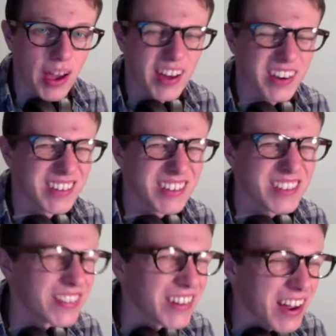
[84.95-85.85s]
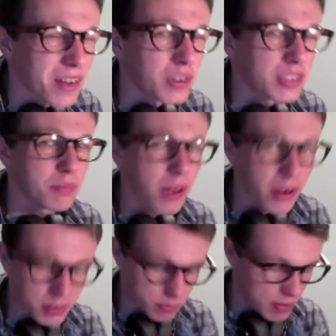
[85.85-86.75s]
and even now I
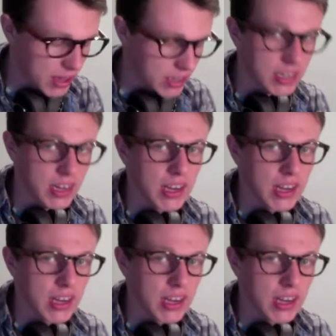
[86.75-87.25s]
suppose a bit,